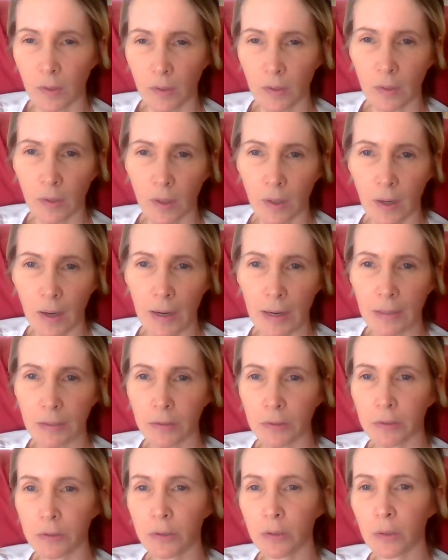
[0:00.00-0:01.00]
Yeah, hi
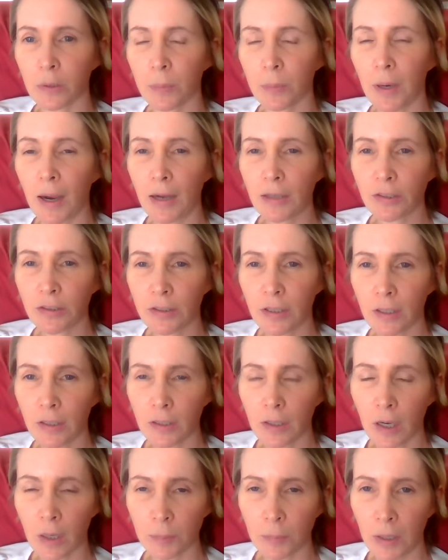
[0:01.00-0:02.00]
YouTube. I just had
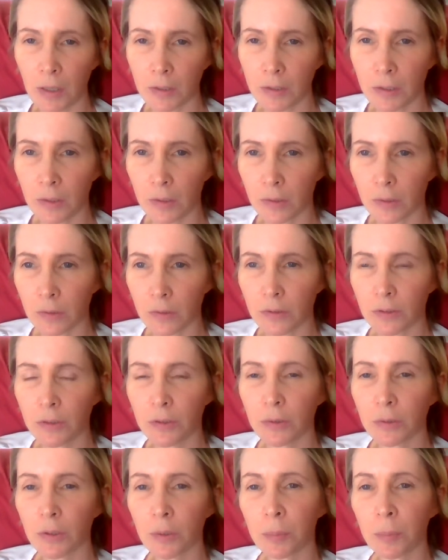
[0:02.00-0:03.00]
to come on here
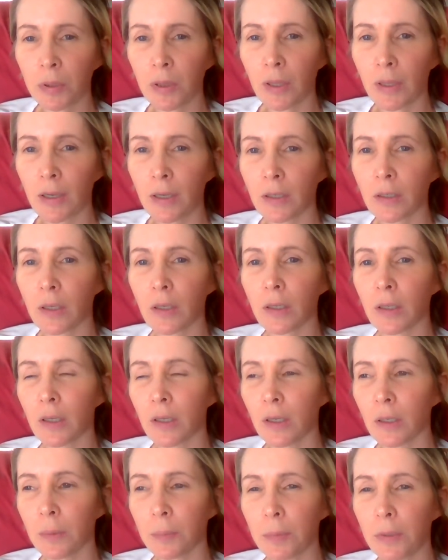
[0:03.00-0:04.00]
to complain
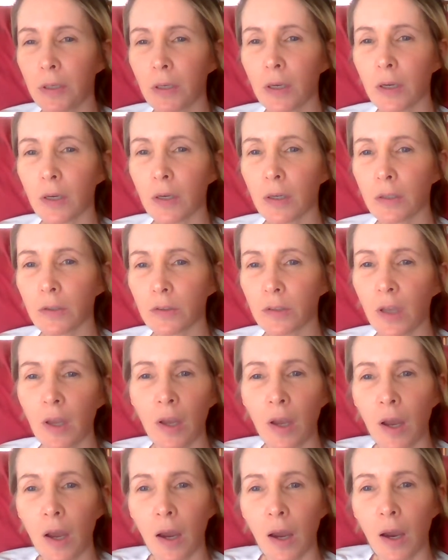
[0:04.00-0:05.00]
again because
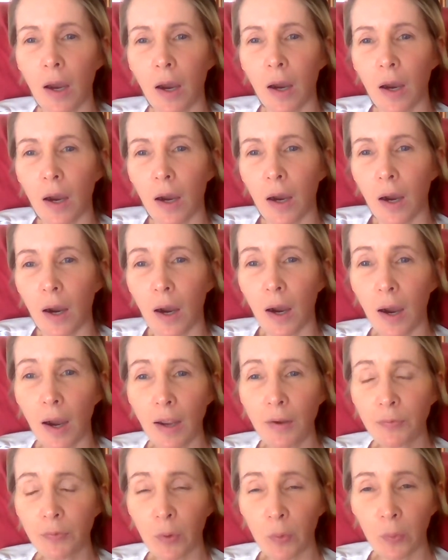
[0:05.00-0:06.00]

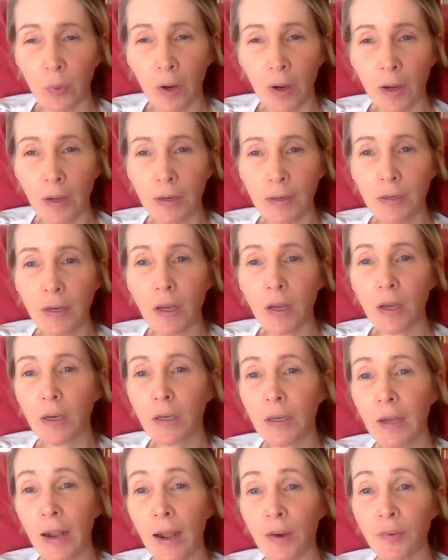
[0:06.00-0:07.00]
I, for one,
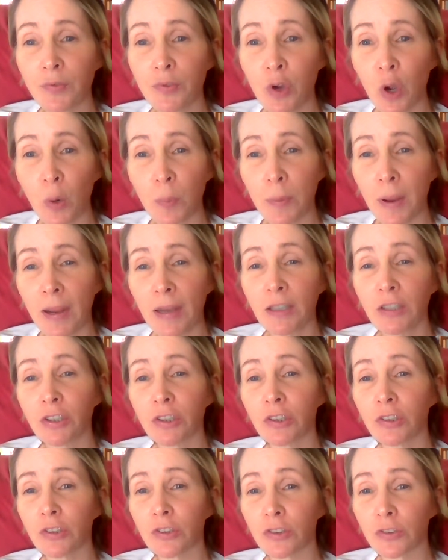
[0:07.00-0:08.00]
have no
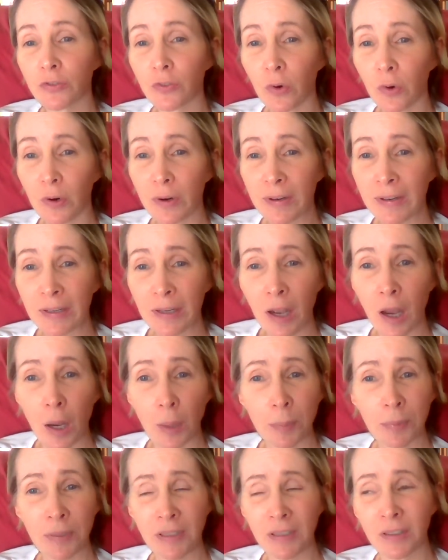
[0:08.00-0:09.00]
patience for
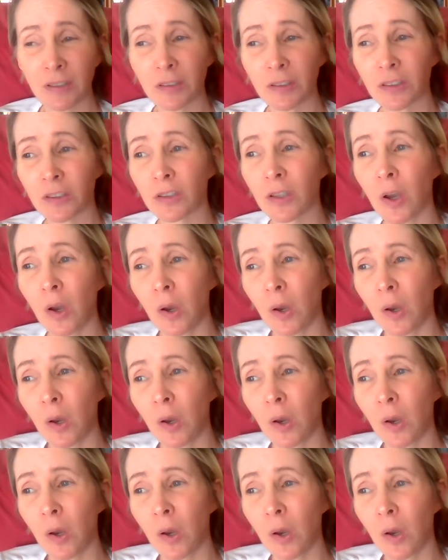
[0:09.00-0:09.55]
incompetence